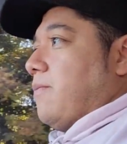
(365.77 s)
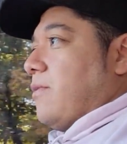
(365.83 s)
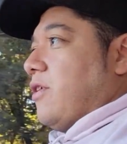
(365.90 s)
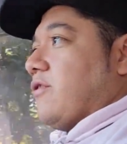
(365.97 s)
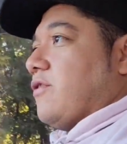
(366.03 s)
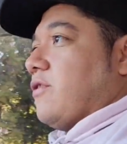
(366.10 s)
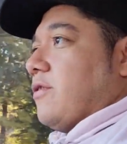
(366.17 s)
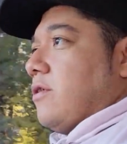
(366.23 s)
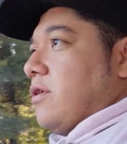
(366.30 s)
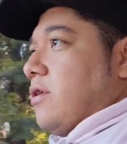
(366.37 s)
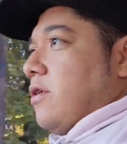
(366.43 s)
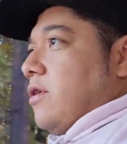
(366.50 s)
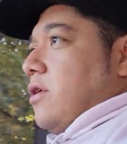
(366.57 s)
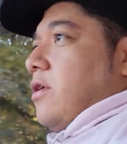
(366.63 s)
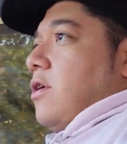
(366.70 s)
There's
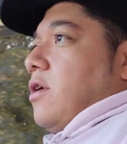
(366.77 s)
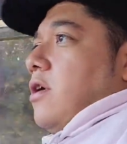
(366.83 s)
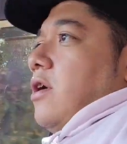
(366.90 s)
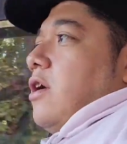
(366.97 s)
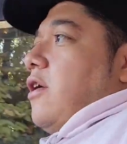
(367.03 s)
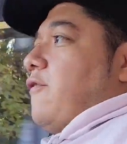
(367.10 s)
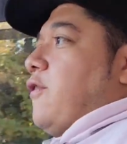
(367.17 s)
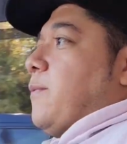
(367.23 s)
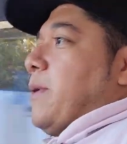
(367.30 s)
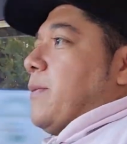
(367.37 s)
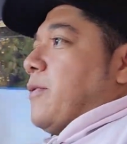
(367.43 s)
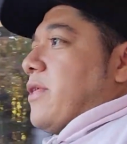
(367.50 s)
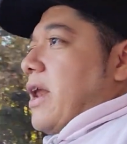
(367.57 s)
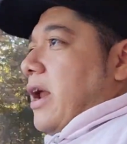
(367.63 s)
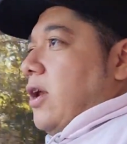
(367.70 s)
a few
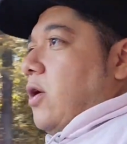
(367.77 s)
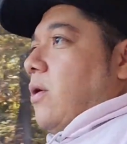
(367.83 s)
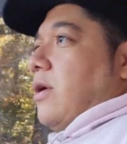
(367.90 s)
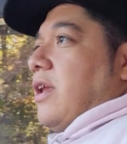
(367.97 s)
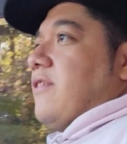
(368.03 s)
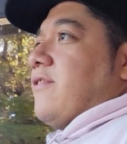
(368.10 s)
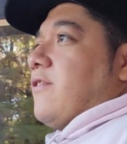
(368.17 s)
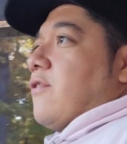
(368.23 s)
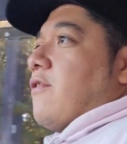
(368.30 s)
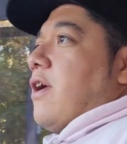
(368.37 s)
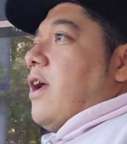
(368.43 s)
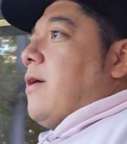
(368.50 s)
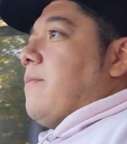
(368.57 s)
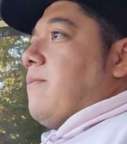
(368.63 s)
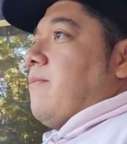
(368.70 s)
people that I know on
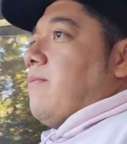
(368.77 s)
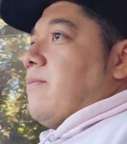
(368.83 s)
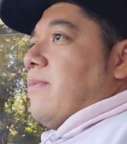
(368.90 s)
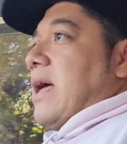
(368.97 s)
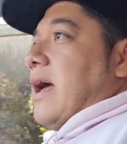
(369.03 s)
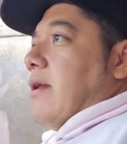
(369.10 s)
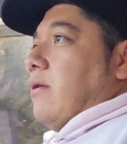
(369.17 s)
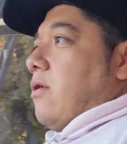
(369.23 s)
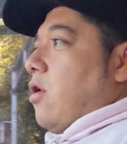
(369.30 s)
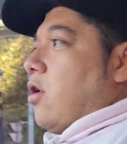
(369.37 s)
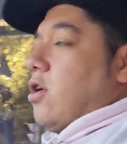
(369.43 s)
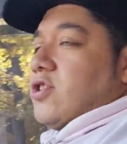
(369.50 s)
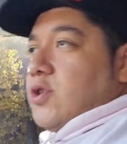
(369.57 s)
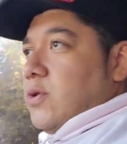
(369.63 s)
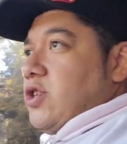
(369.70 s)
Instagram that are
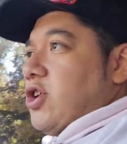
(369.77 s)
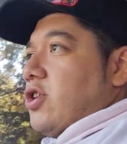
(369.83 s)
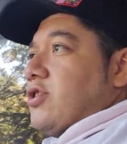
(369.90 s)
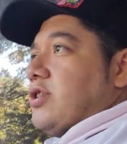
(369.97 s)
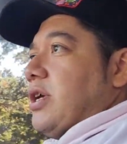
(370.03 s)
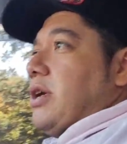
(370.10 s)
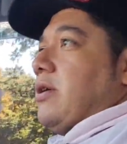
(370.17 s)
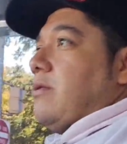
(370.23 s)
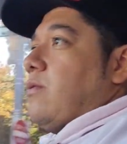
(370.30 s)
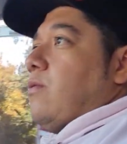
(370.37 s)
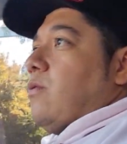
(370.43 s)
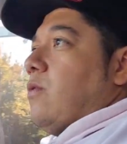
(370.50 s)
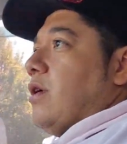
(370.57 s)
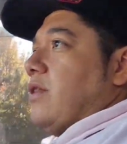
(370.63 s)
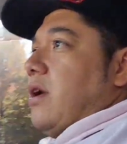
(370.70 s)
also in Jersey.
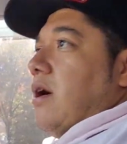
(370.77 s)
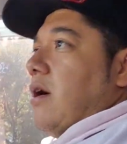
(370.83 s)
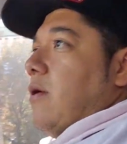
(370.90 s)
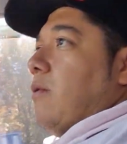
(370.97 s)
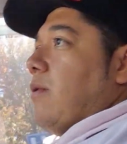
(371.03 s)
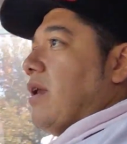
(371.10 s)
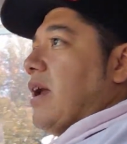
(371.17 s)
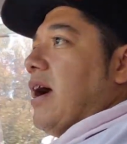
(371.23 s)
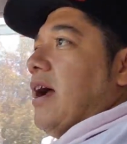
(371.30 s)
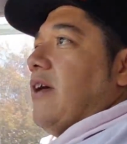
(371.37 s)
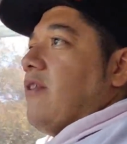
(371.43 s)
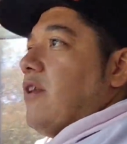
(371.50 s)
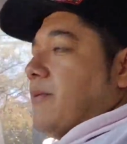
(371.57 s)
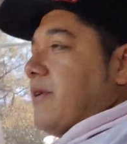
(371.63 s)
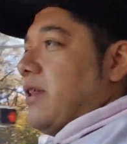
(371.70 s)
One guy
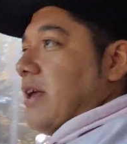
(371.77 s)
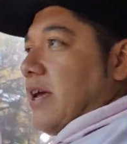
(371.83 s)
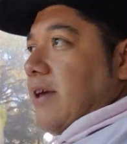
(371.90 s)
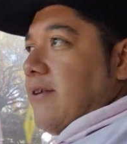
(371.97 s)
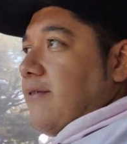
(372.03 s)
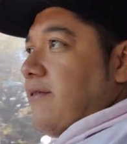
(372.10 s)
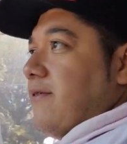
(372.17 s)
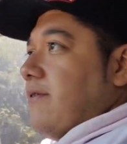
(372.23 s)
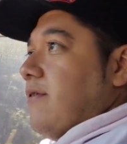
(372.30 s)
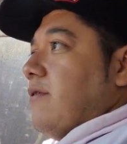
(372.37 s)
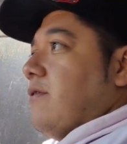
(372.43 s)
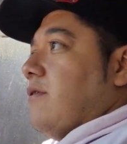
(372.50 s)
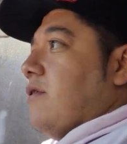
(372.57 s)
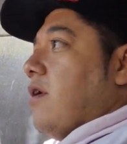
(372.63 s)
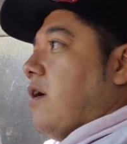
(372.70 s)
ended up selling his,
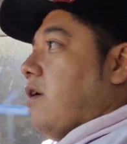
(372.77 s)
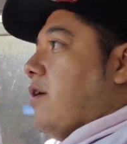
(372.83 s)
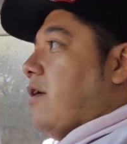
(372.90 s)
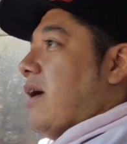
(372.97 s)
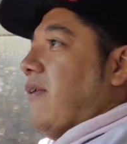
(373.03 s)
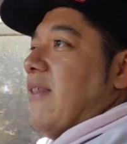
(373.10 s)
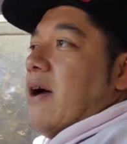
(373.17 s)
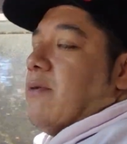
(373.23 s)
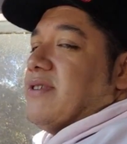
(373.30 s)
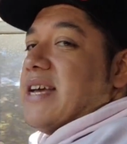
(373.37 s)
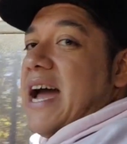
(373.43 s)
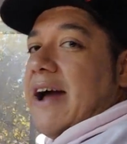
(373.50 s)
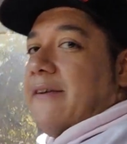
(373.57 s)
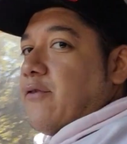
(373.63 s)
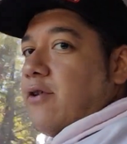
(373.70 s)
and that was
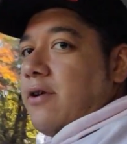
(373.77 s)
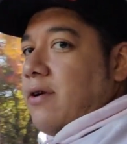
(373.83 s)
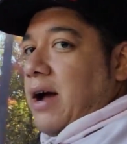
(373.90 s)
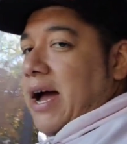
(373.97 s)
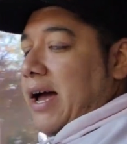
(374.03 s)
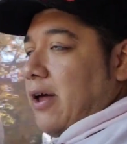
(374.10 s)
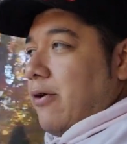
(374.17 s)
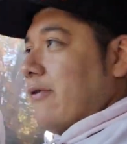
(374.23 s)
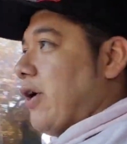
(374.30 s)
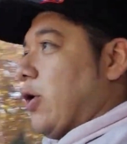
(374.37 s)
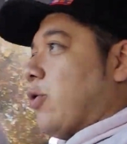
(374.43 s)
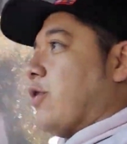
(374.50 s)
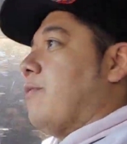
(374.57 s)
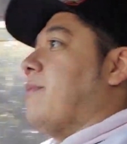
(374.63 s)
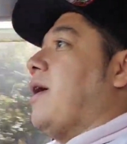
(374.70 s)
after I had already
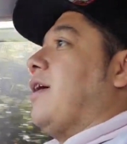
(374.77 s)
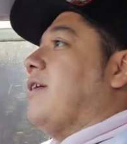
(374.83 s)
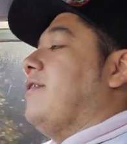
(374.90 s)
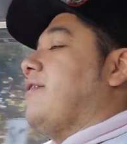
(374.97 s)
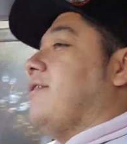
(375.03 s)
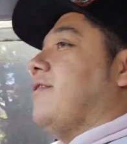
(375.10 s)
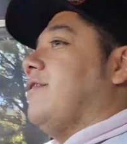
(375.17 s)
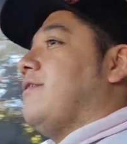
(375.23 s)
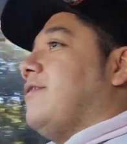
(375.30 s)
ordered mine.